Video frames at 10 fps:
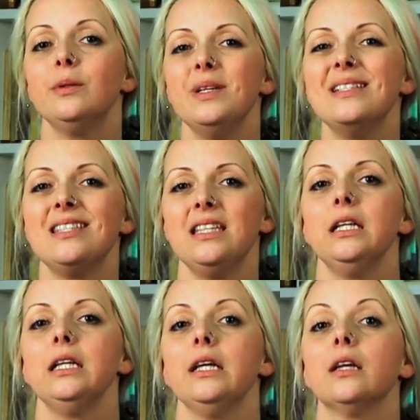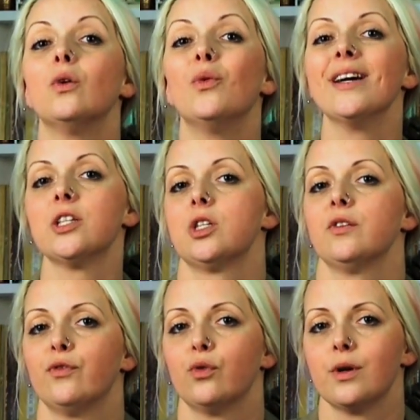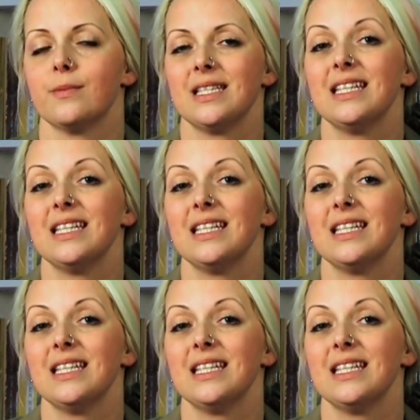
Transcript: be seen in question forms,